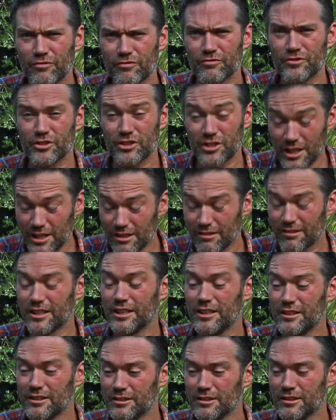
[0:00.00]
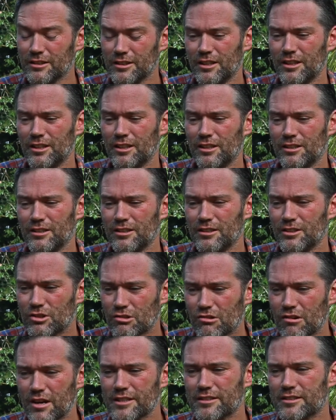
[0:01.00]
series,
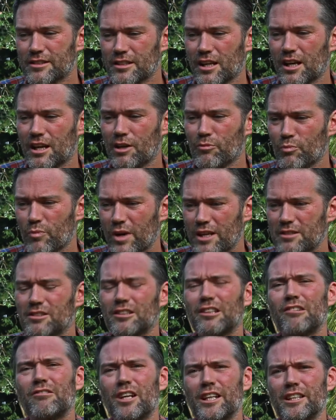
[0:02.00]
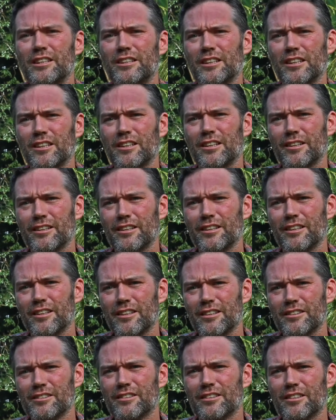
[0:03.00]
dressed up, masquerading
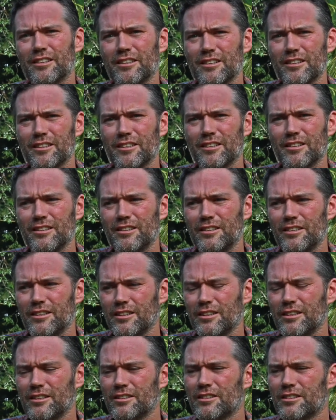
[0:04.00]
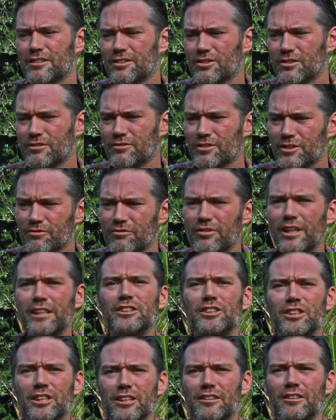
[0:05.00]
as a sort of
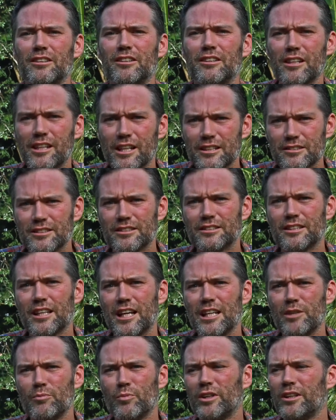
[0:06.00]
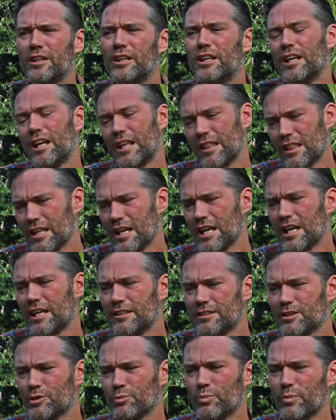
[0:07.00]
adventure and an entertainment. And that
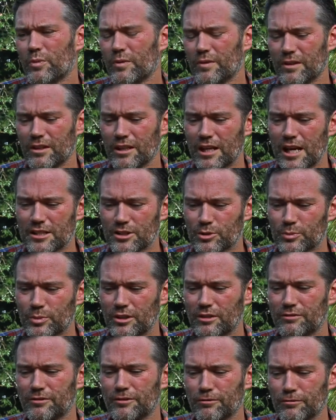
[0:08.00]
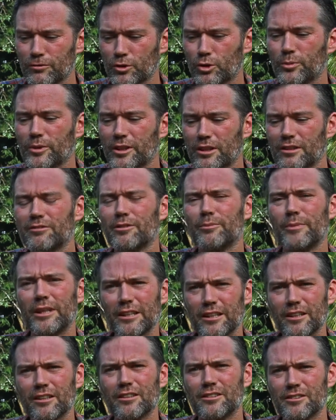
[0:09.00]
is the actual perfect formula for
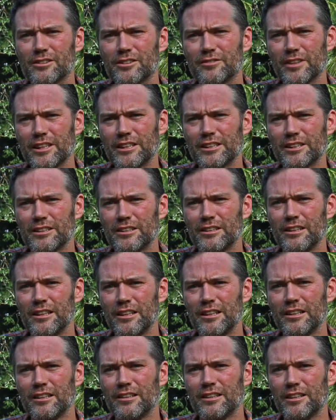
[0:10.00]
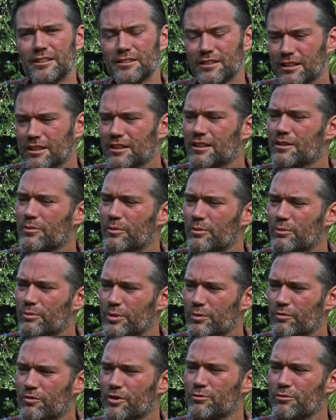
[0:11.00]
making conservation. It's something that
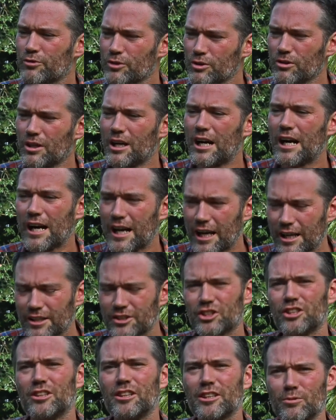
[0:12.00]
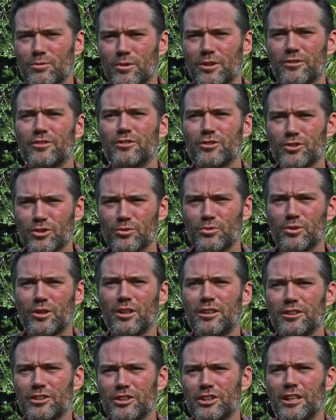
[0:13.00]
the viewer actually wants to
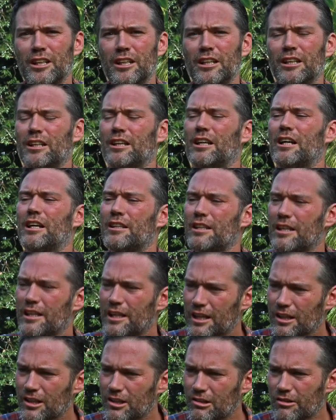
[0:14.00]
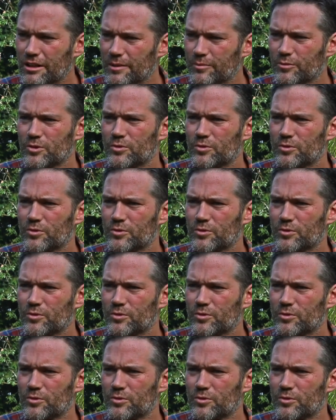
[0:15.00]
watch, and they get gripped,